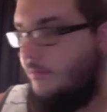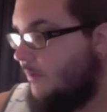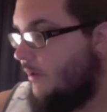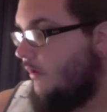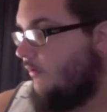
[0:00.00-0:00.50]

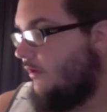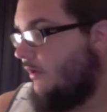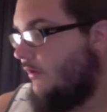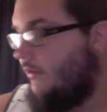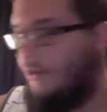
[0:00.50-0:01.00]
But also,
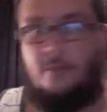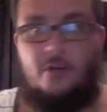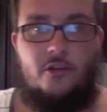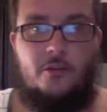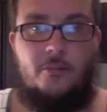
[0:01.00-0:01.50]
like I said,
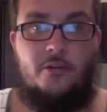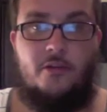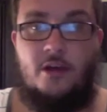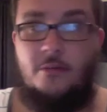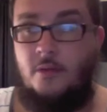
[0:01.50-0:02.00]
make sure you put
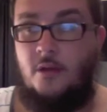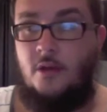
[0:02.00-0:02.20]
time